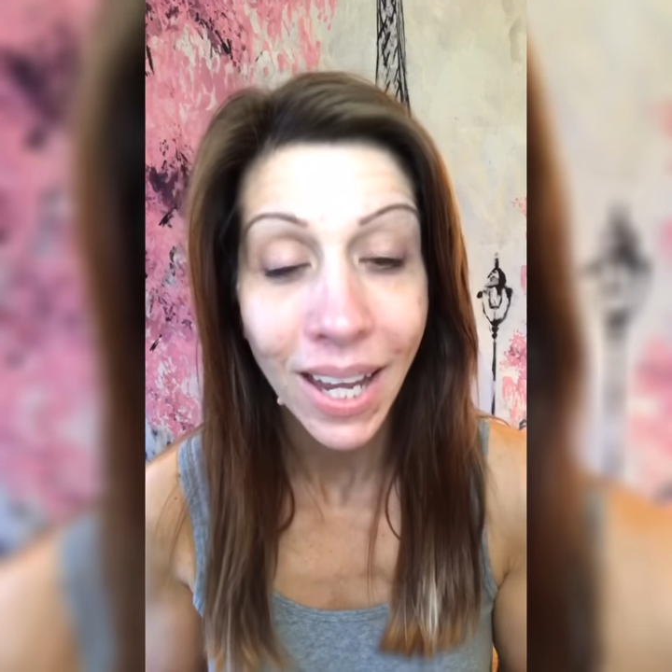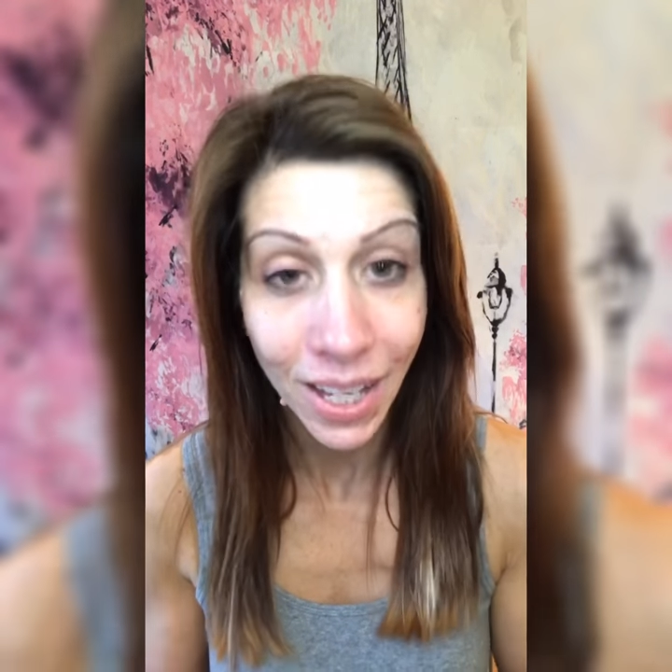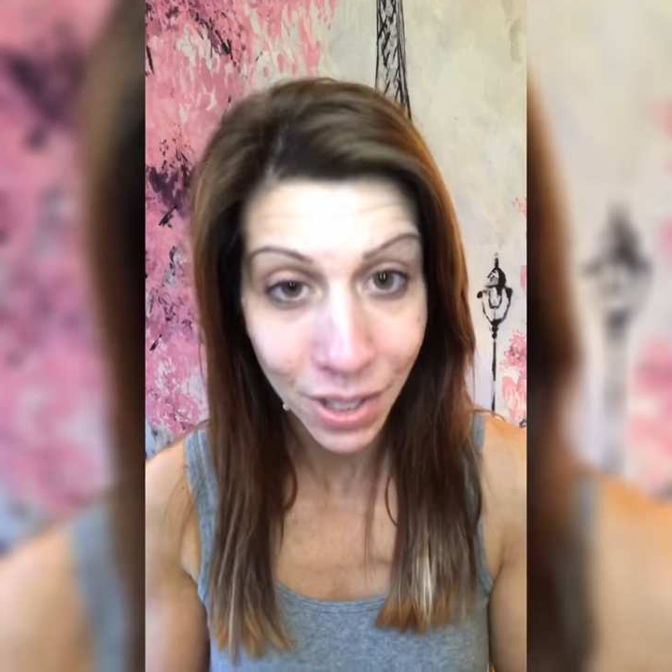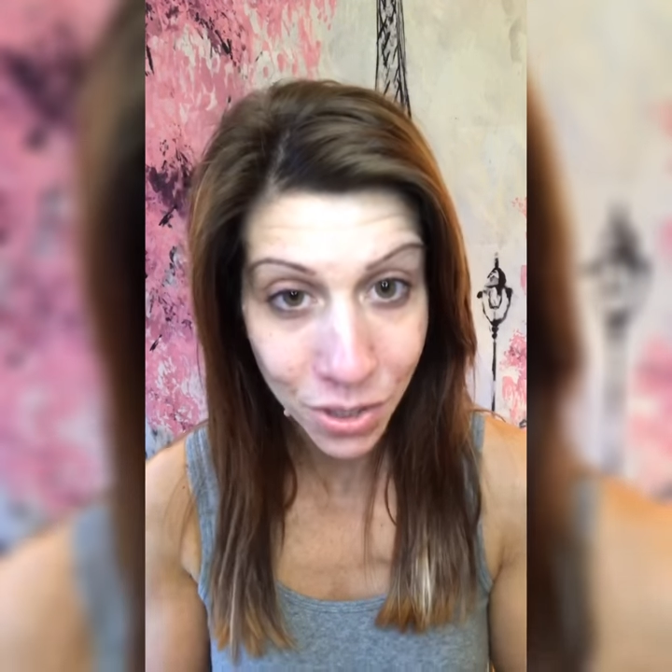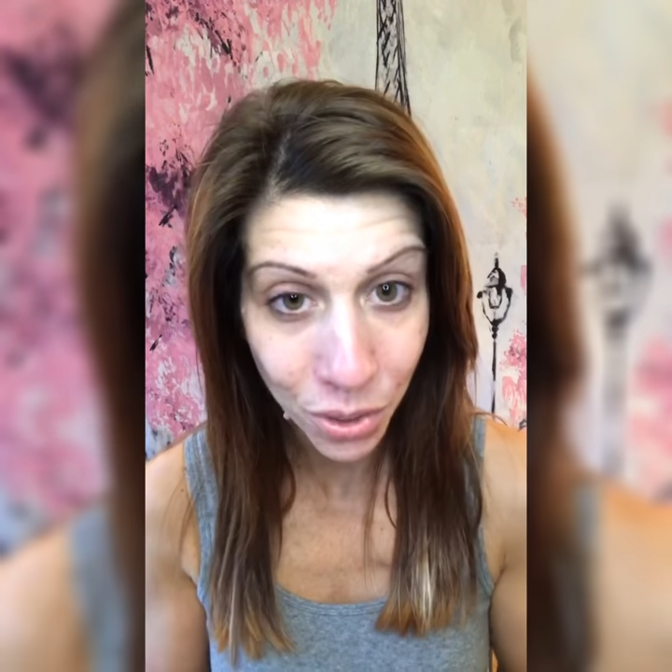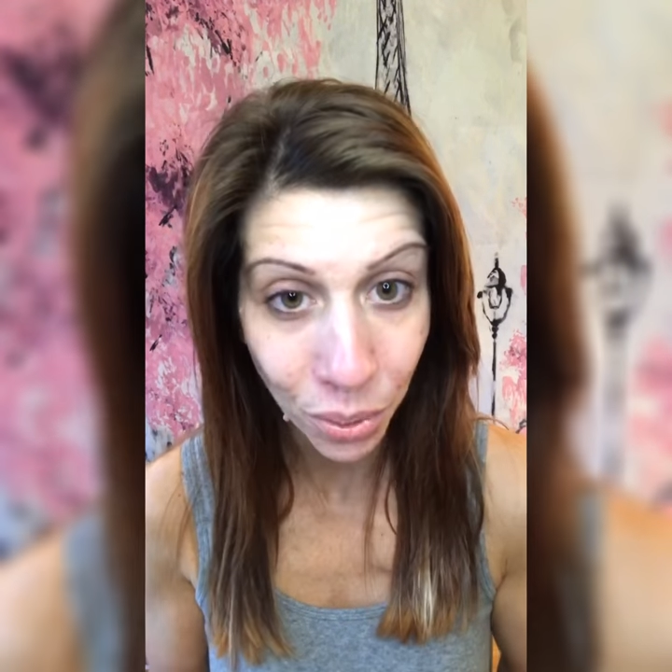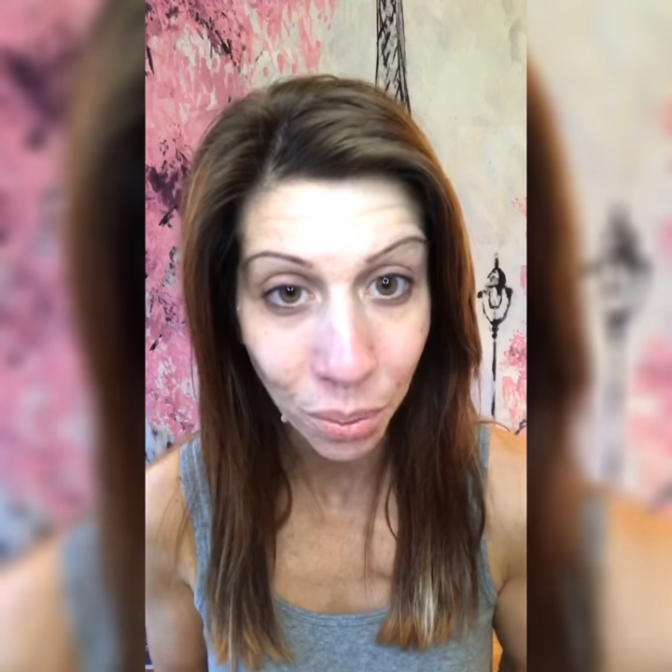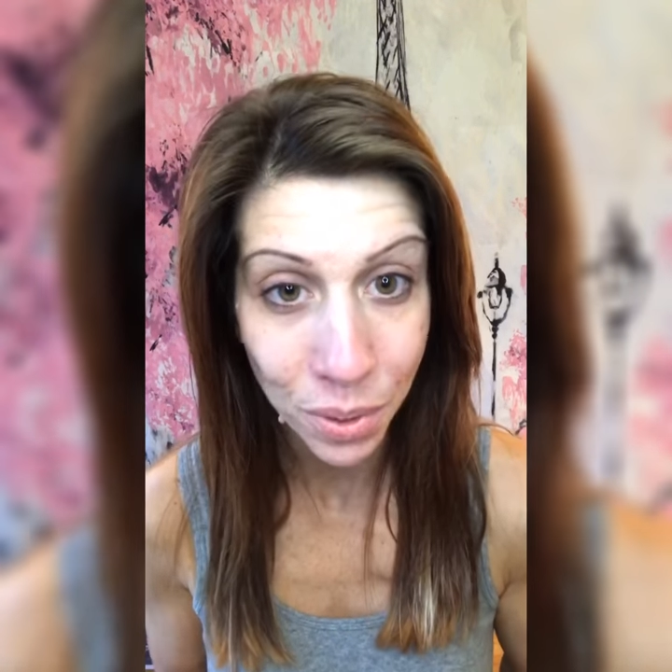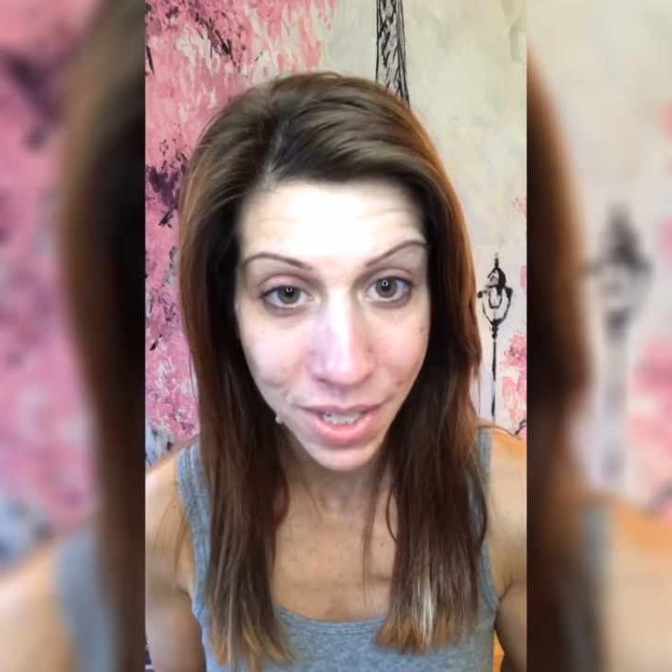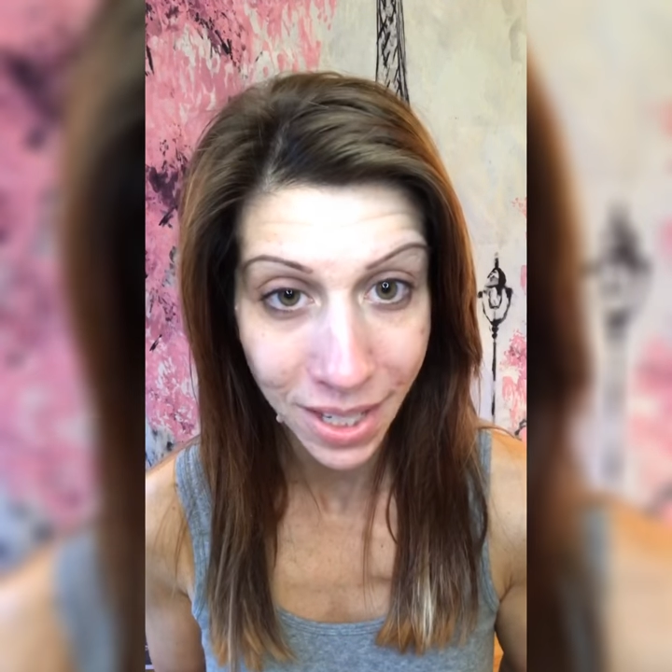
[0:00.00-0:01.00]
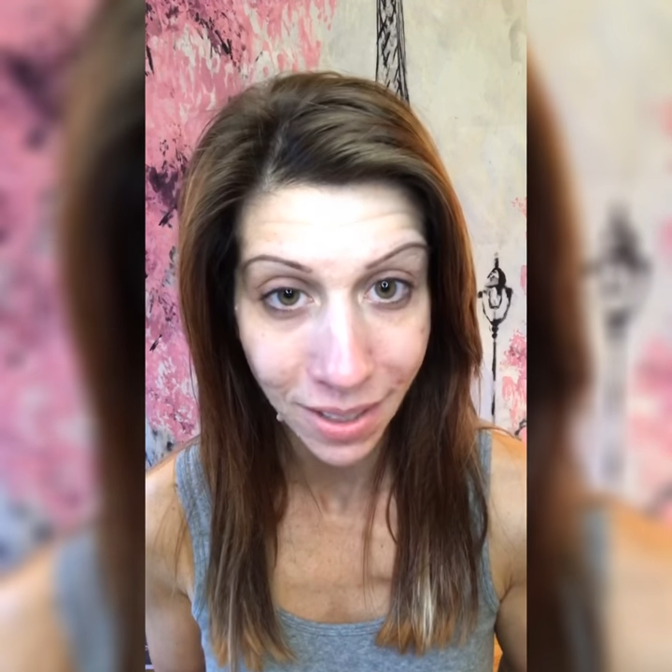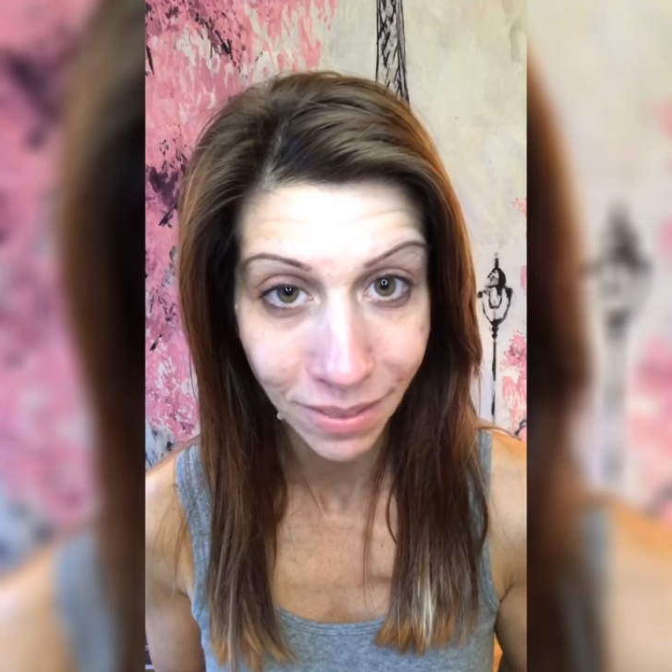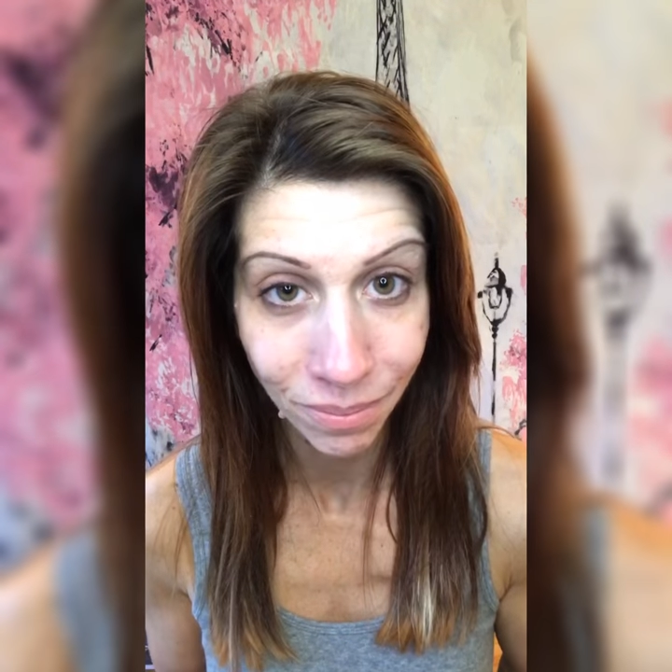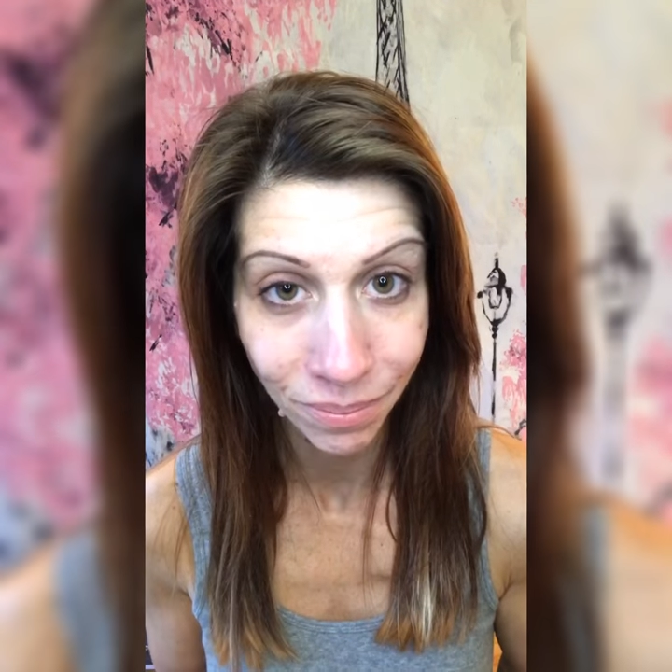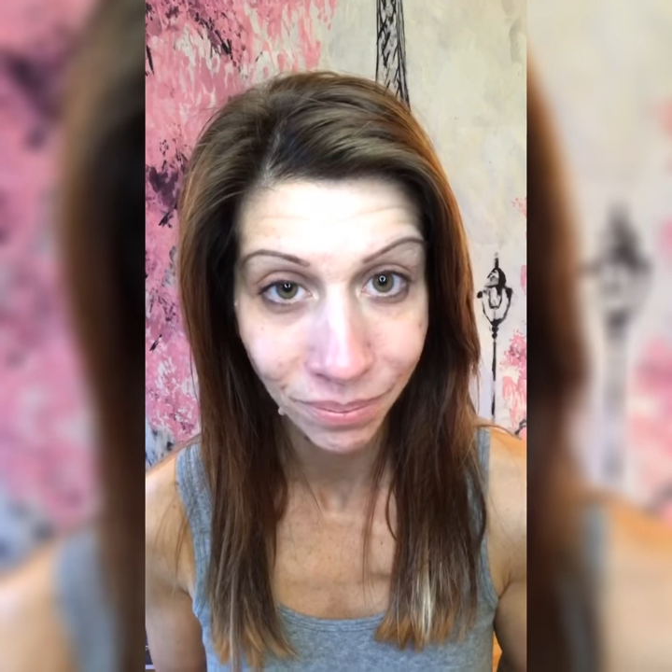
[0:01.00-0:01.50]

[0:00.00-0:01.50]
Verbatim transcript: and it took routine,